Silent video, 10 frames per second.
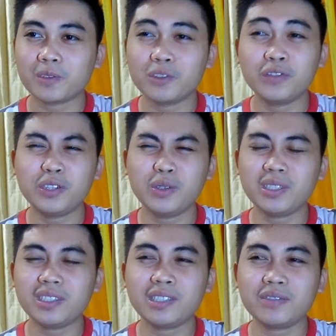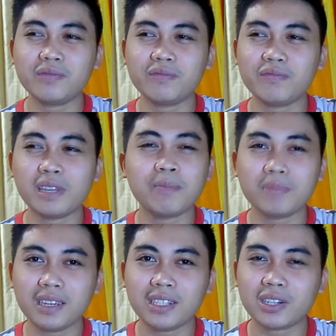Who views this
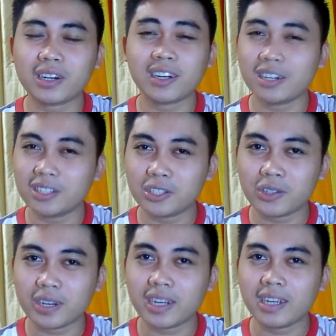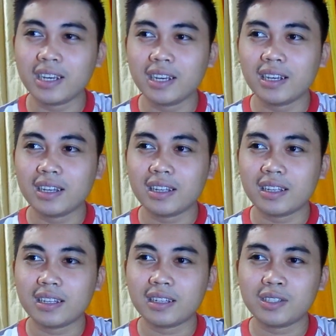Philippines, our country,
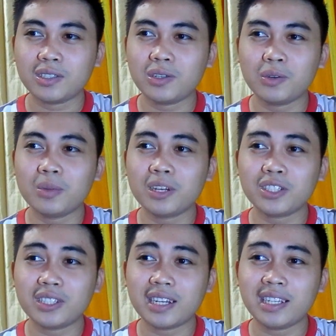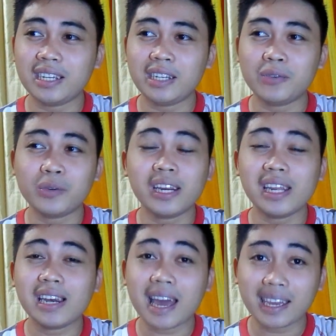so much that he
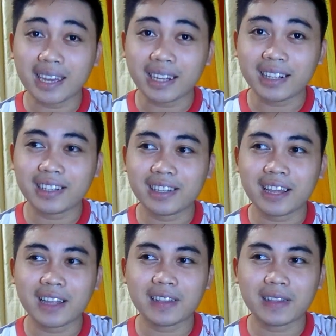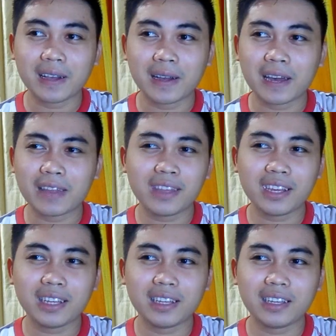really like it, that I
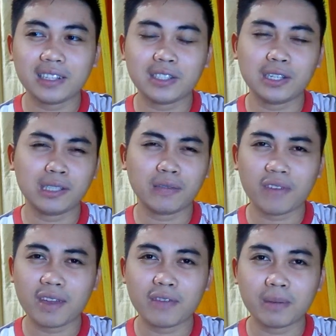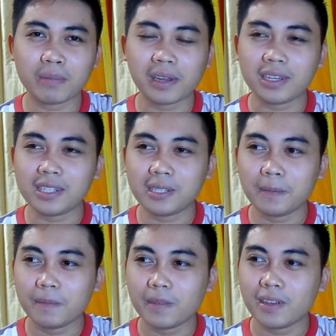think it's his favorite place.
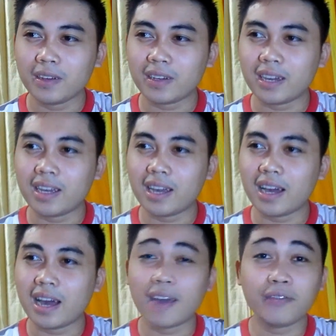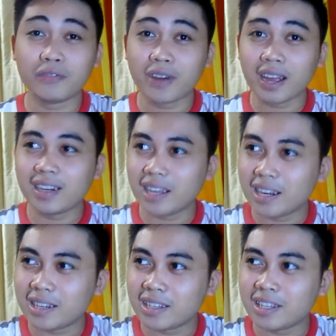Okay, I have read
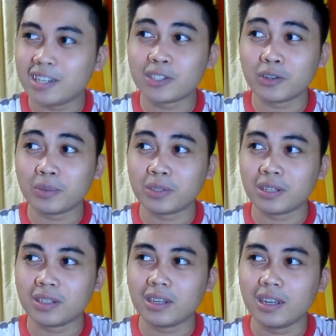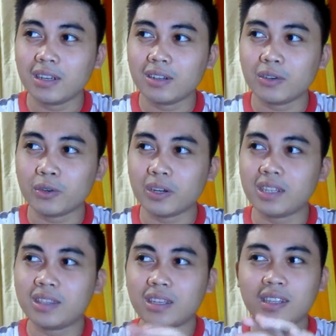in the description or
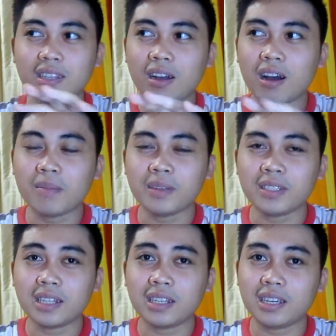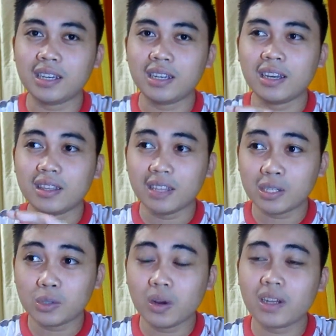in the comments that
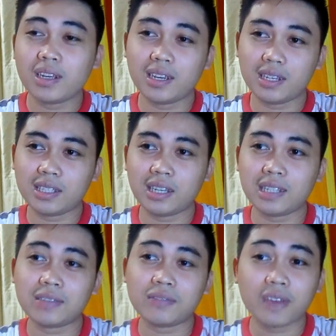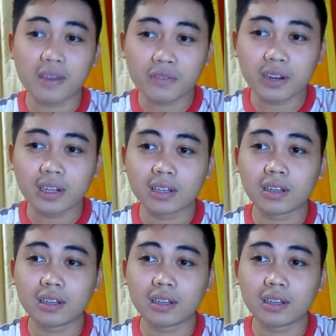this one is his favorite,